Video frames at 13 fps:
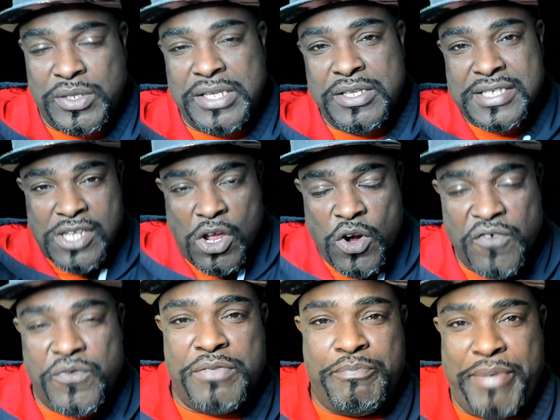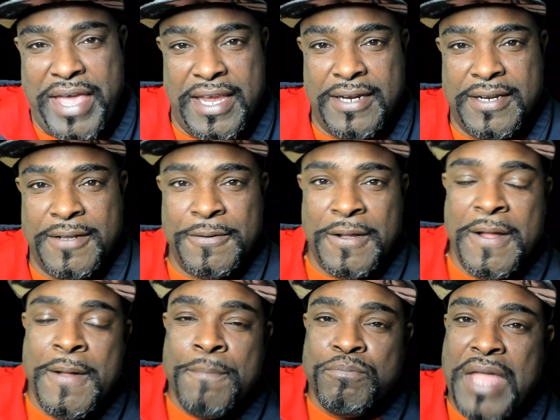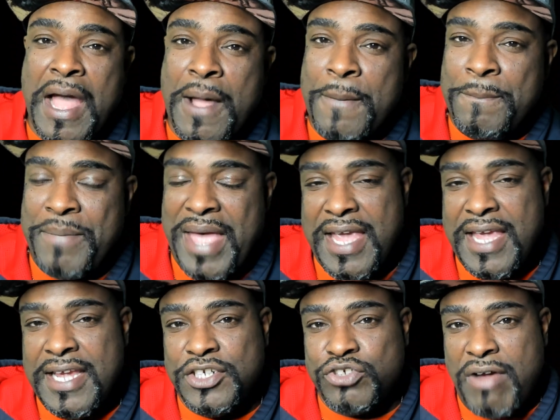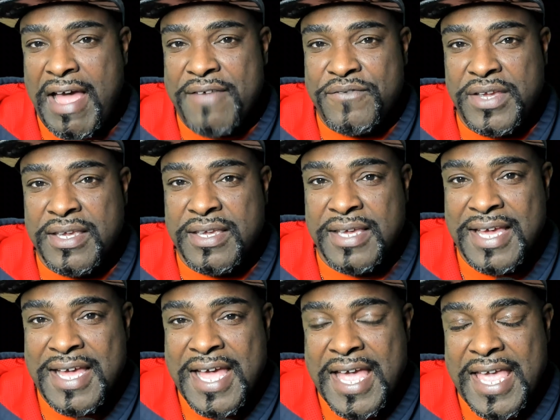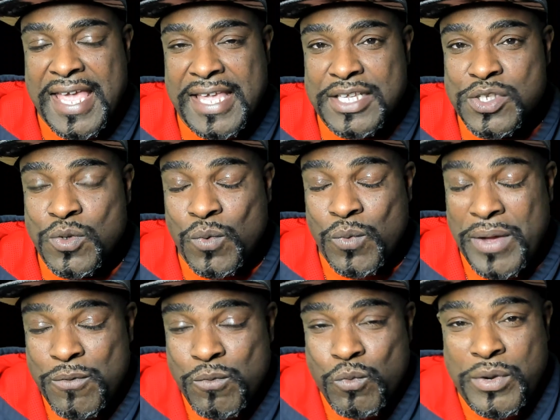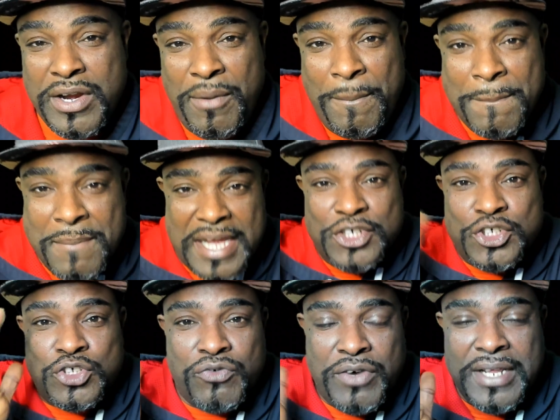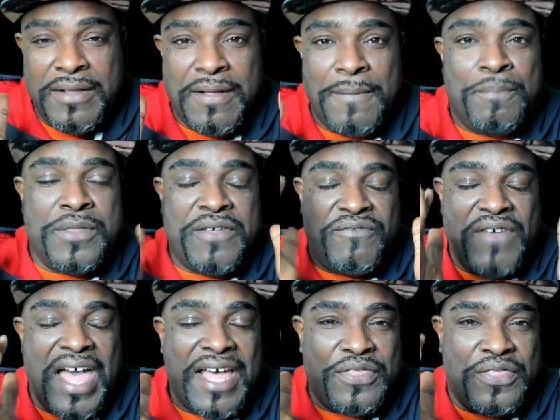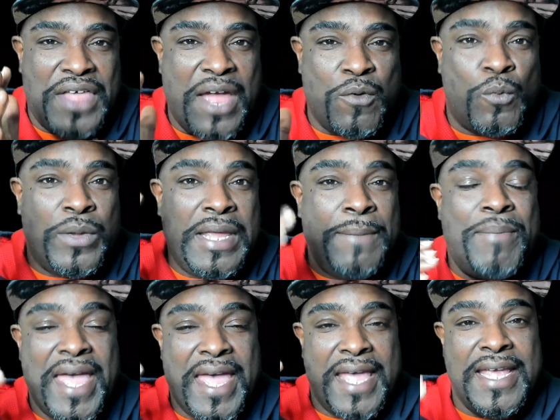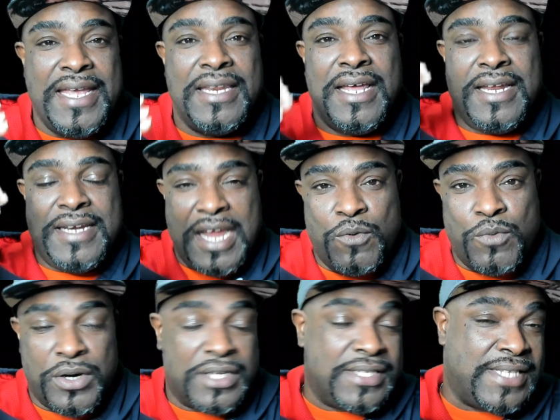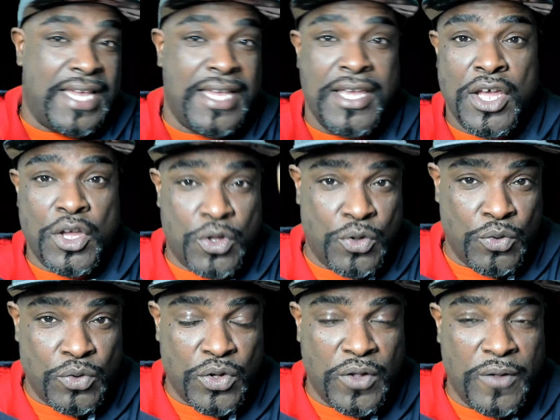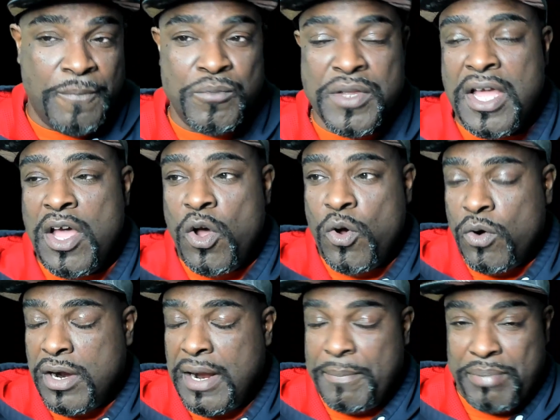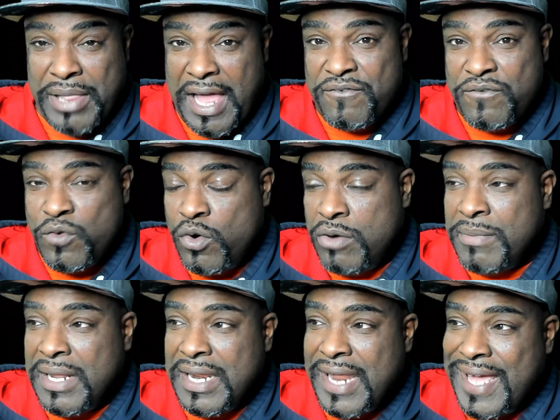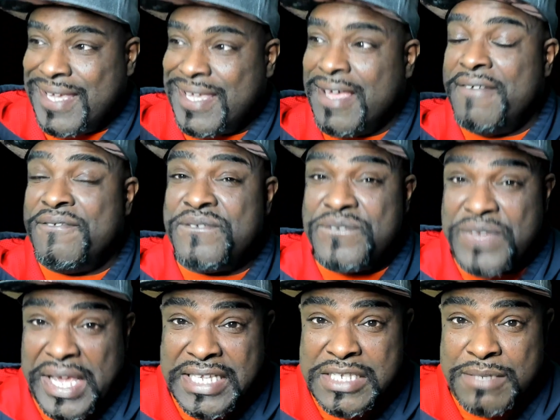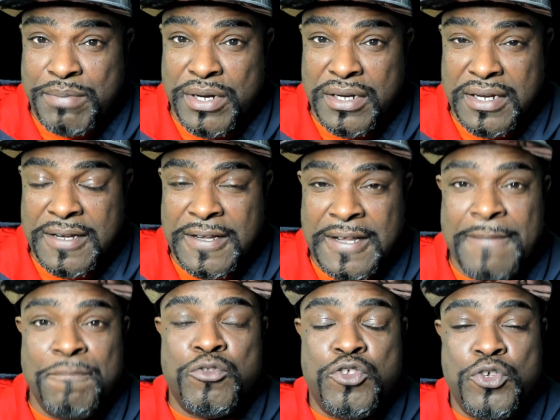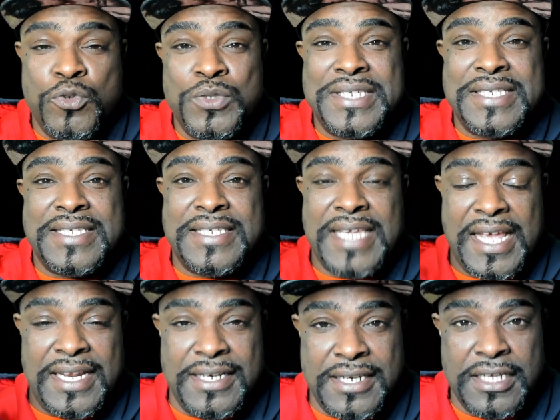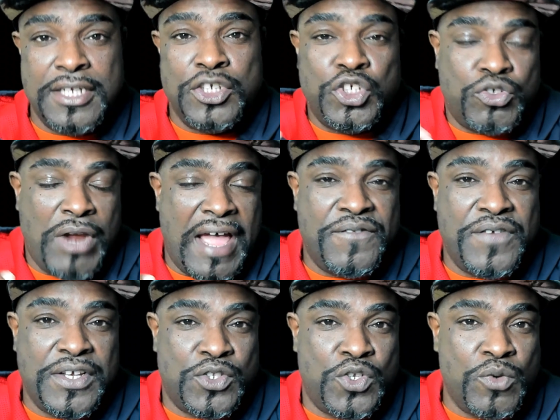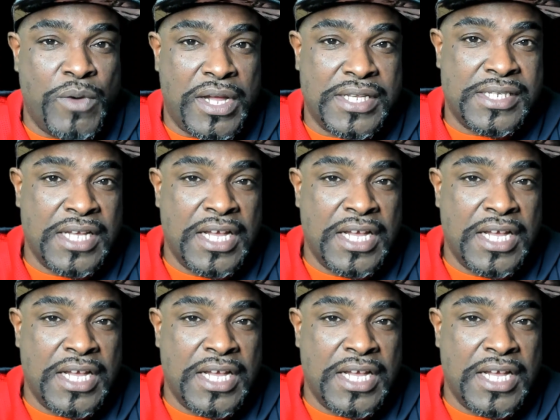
Let's start off with paid. Now, paid traffic is when we're measuring the fact that we paid a network, say Google or a platform like Facebook, to send traffic to us.